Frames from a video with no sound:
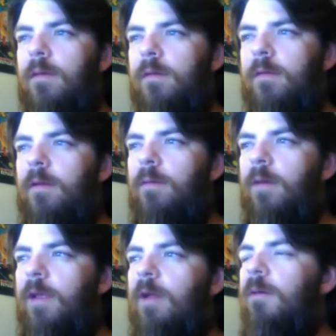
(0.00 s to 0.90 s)
So
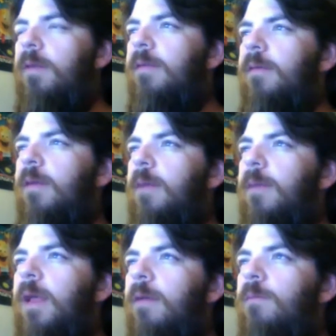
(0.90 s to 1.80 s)
it's
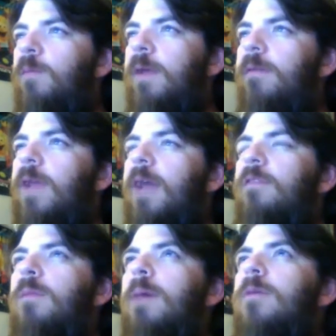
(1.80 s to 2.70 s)
we got to
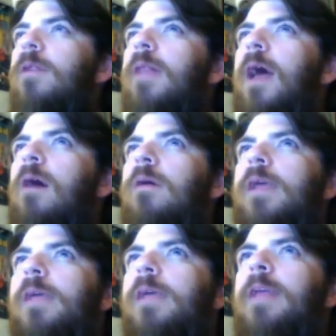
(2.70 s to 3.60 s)
remember now.
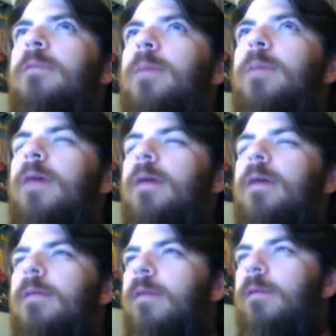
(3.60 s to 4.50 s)
eBay's been around
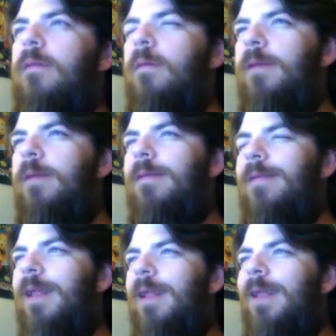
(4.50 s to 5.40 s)
since like
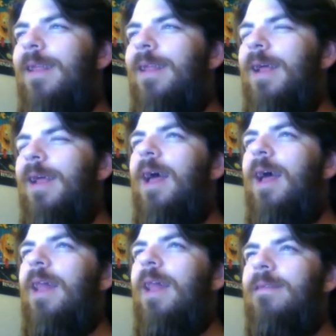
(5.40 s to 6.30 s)
1999.
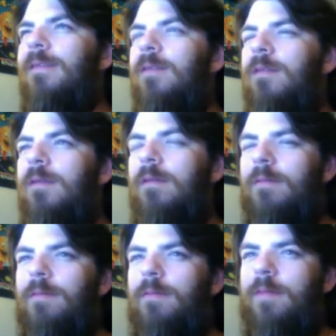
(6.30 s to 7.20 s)

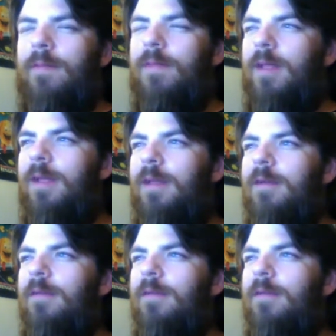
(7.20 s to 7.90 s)
17 years.